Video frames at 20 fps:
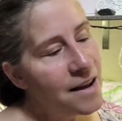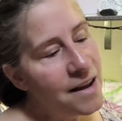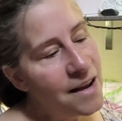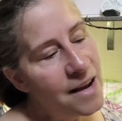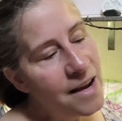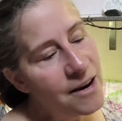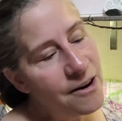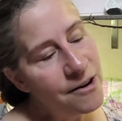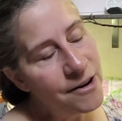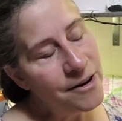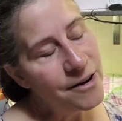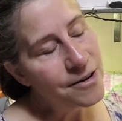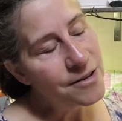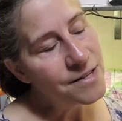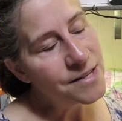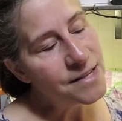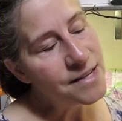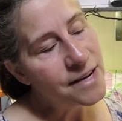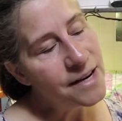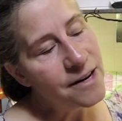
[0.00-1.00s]
Harrier
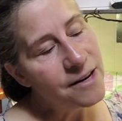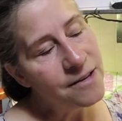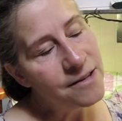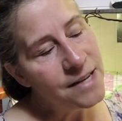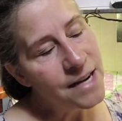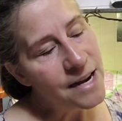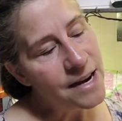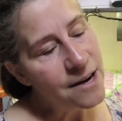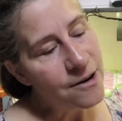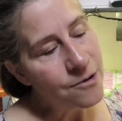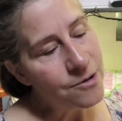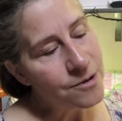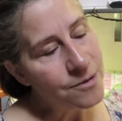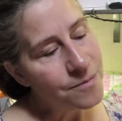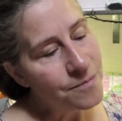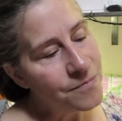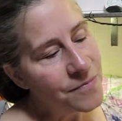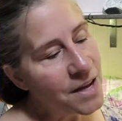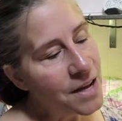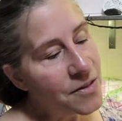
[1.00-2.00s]
stared down
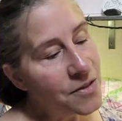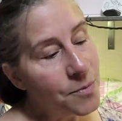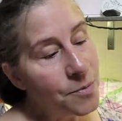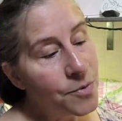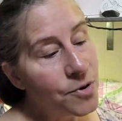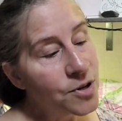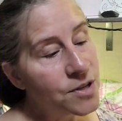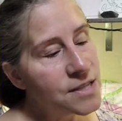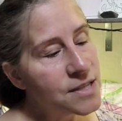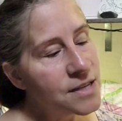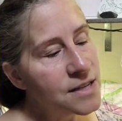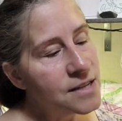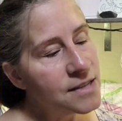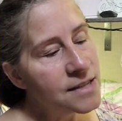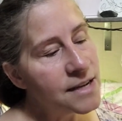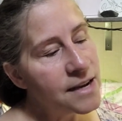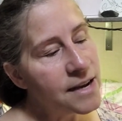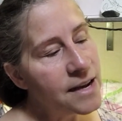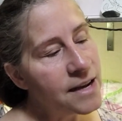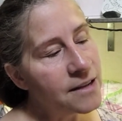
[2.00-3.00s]
at the books in his
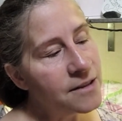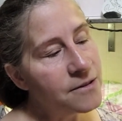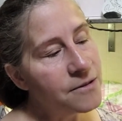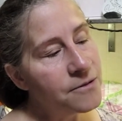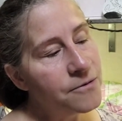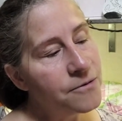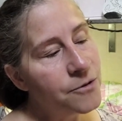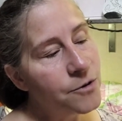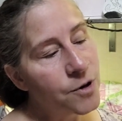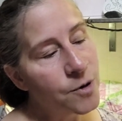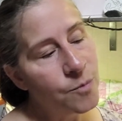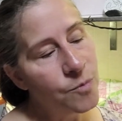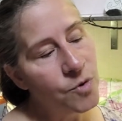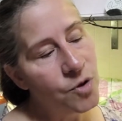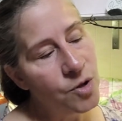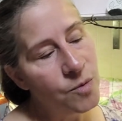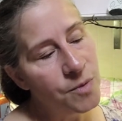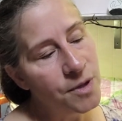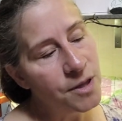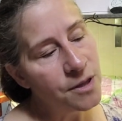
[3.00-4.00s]
hand for a
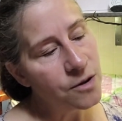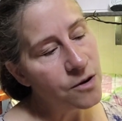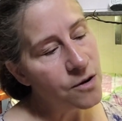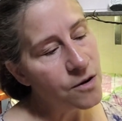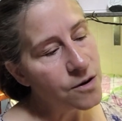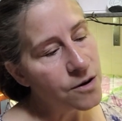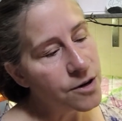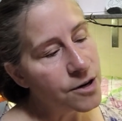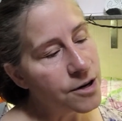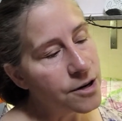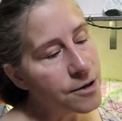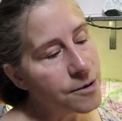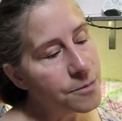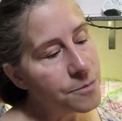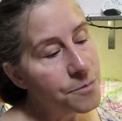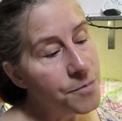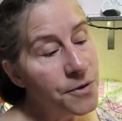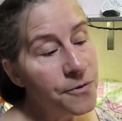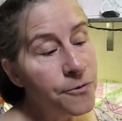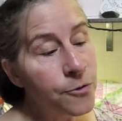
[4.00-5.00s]
moment longer
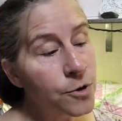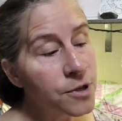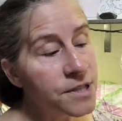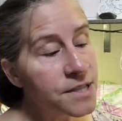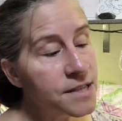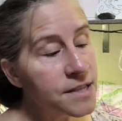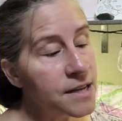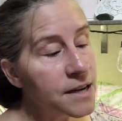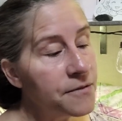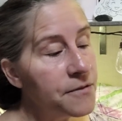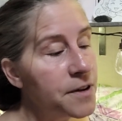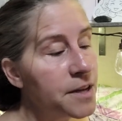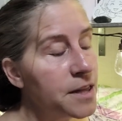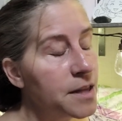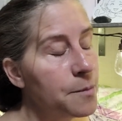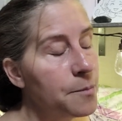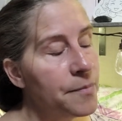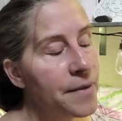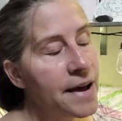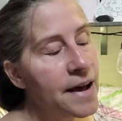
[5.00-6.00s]
before stuffing
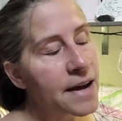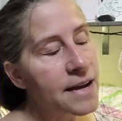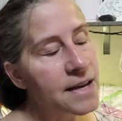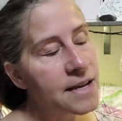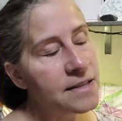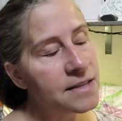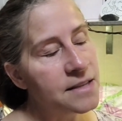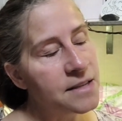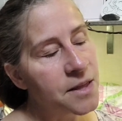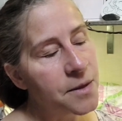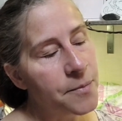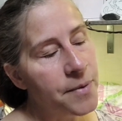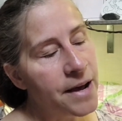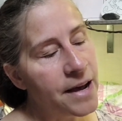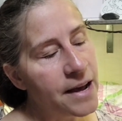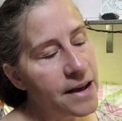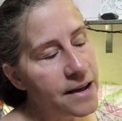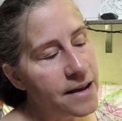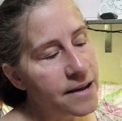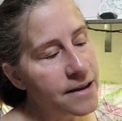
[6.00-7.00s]
them back into the
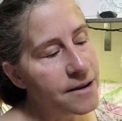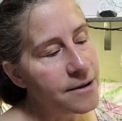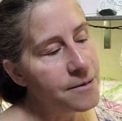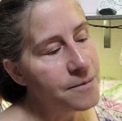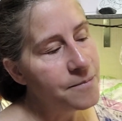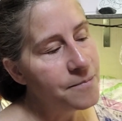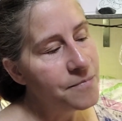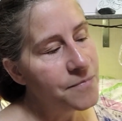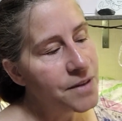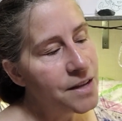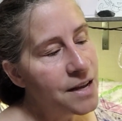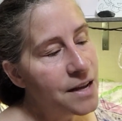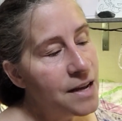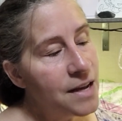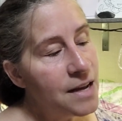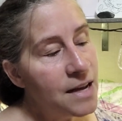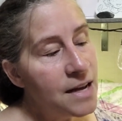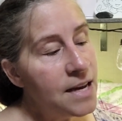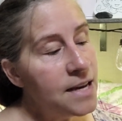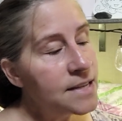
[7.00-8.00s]
bag.
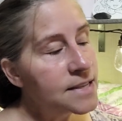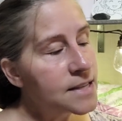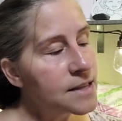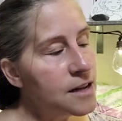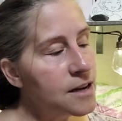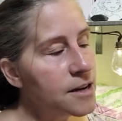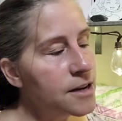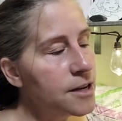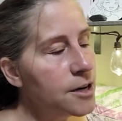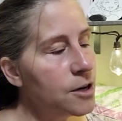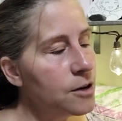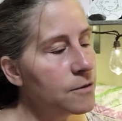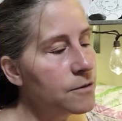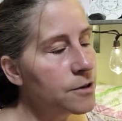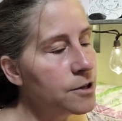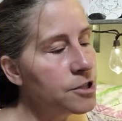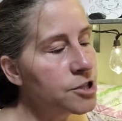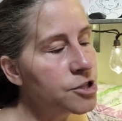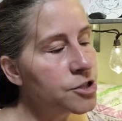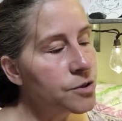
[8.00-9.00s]
He slung it over
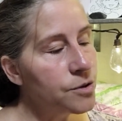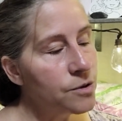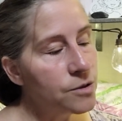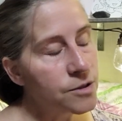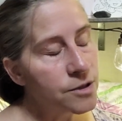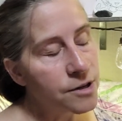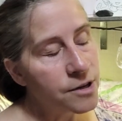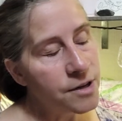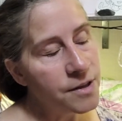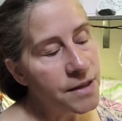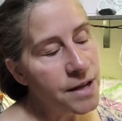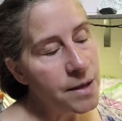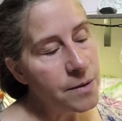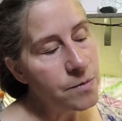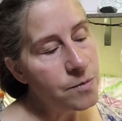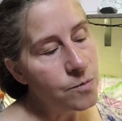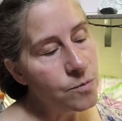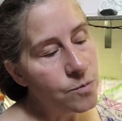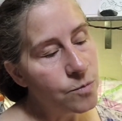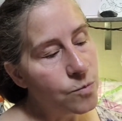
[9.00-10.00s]
his shoulder and
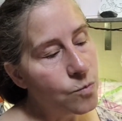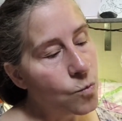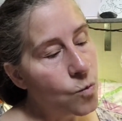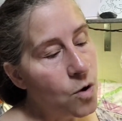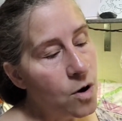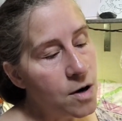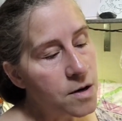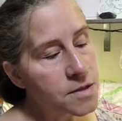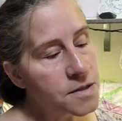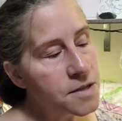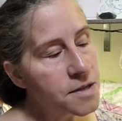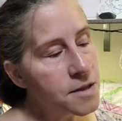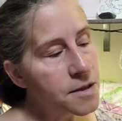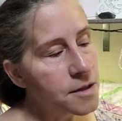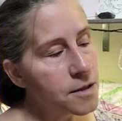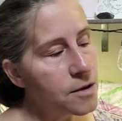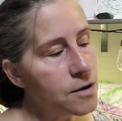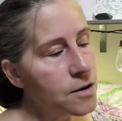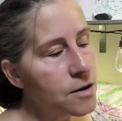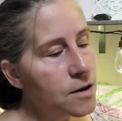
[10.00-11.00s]
then walked to the
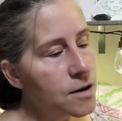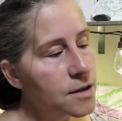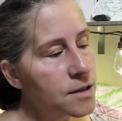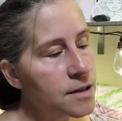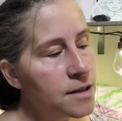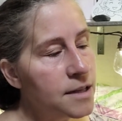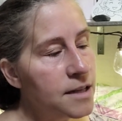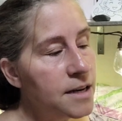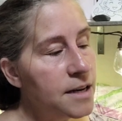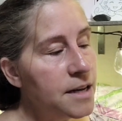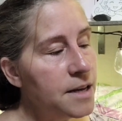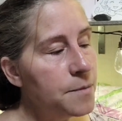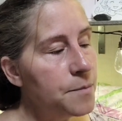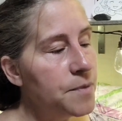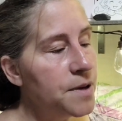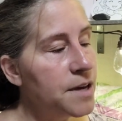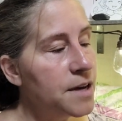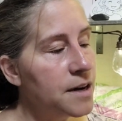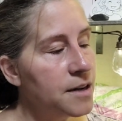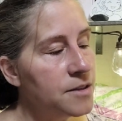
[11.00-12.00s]
log that he had
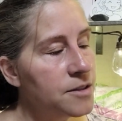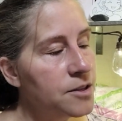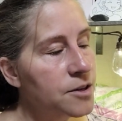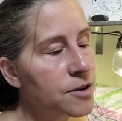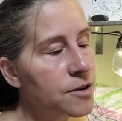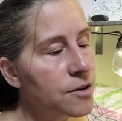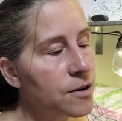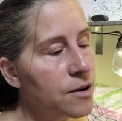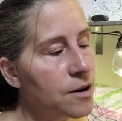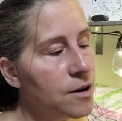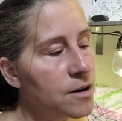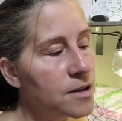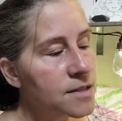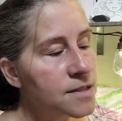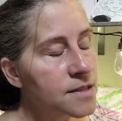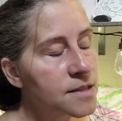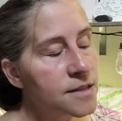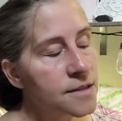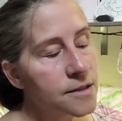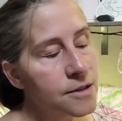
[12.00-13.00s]
begun to cross
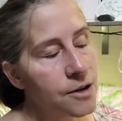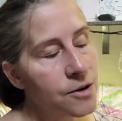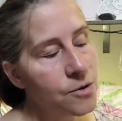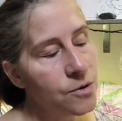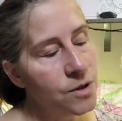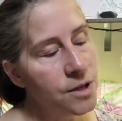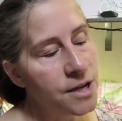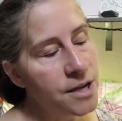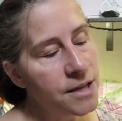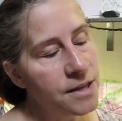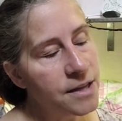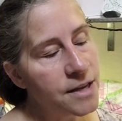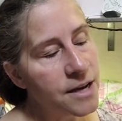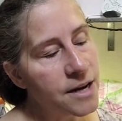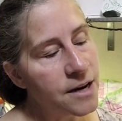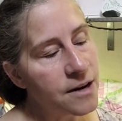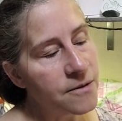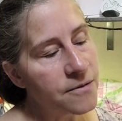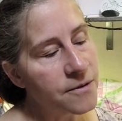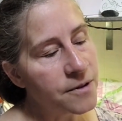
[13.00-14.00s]
slowly and
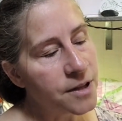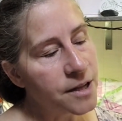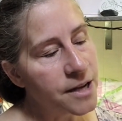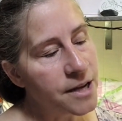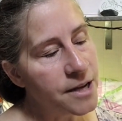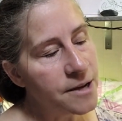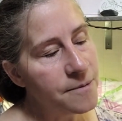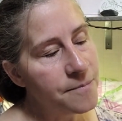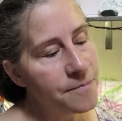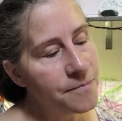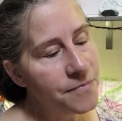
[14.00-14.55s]
carefully.